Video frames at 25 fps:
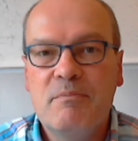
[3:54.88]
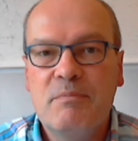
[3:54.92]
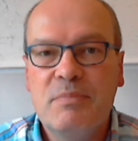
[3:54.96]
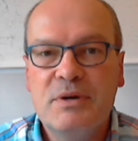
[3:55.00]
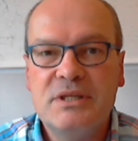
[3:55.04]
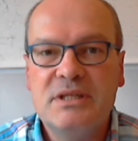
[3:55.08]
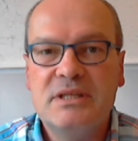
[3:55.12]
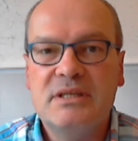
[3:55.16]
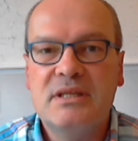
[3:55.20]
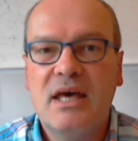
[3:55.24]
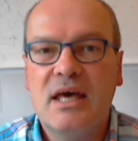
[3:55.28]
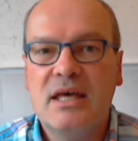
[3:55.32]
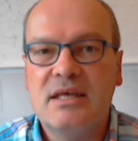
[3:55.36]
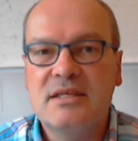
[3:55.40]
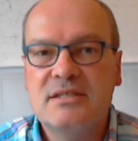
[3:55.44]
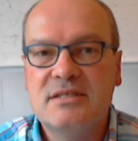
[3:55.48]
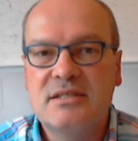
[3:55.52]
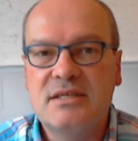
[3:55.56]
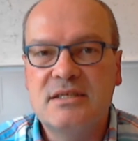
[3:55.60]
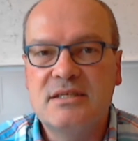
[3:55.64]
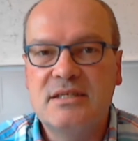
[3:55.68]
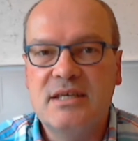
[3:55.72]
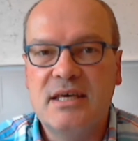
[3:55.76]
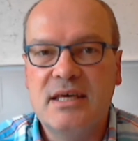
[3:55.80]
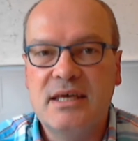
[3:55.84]
but it has
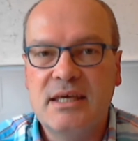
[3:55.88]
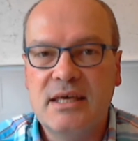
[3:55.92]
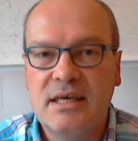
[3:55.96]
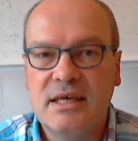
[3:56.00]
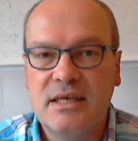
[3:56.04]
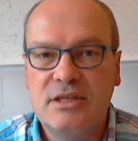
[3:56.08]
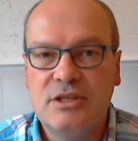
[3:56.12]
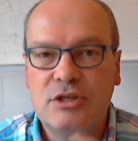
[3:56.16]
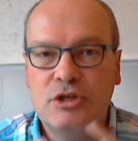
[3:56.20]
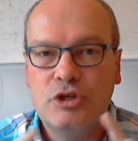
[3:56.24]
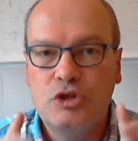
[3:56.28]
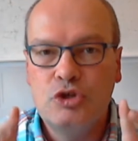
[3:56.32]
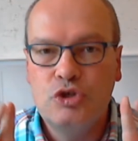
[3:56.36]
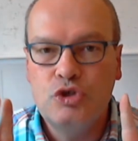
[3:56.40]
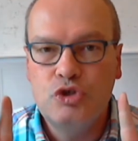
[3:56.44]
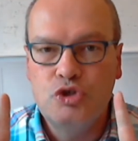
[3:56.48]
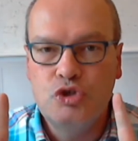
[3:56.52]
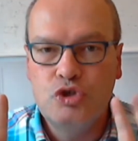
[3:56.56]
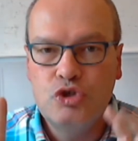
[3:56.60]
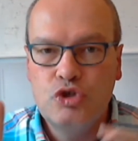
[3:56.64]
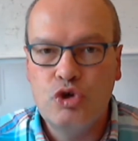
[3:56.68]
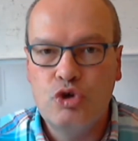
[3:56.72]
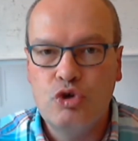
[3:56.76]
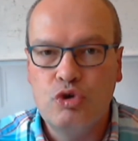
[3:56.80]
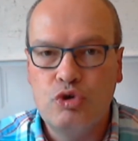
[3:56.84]
to take in
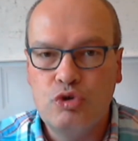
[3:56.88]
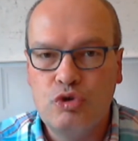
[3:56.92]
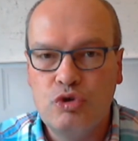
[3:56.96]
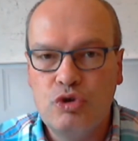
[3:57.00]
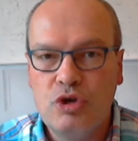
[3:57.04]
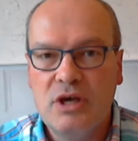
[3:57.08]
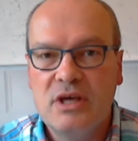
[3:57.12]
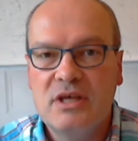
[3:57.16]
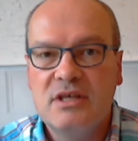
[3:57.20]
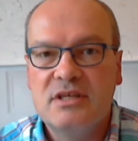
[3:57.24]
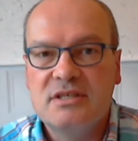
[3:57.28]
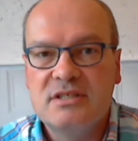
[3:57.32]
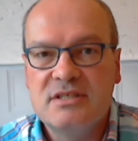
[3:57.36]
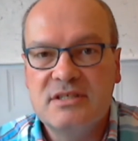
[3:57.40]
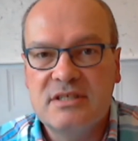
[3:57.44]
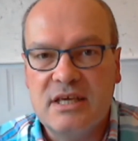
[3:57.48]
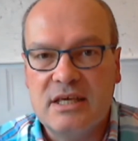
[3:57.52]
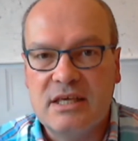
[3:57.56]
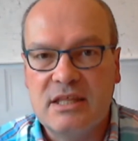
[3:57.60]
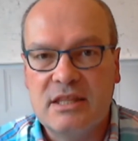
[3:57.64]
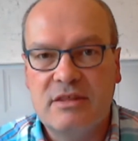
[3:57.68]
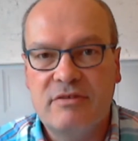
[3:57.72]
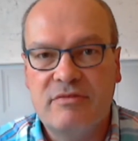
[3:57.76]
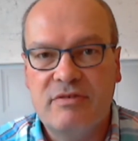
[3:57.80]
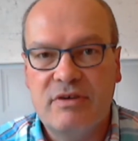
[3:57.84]
2
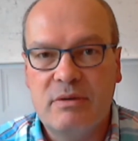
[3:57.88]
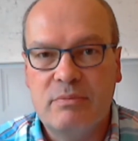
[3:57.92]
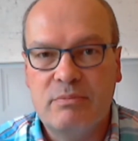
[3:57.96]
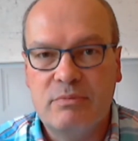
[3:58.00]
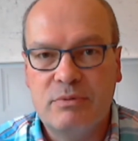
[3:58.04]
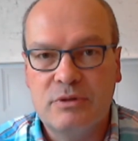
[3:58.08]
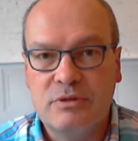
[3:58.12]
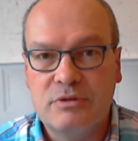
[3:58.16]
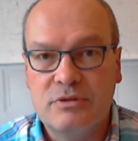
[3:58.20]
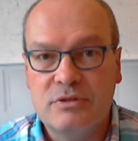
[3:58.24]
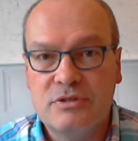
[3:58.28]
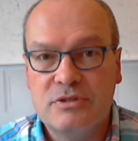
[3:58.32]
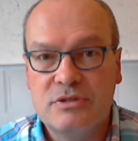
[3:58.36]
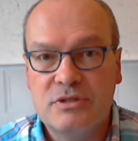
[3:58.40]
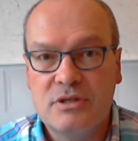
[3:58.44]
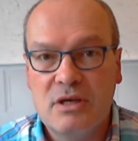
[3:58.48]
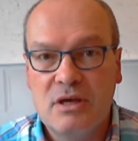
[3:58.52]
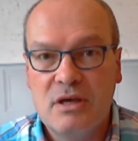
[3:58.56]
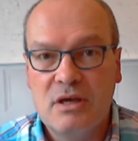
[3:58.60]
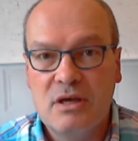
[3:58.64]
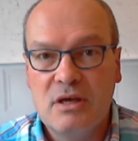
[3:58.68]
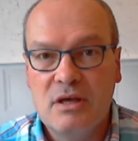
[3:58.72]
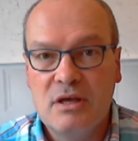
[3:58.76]
6th of Aprils.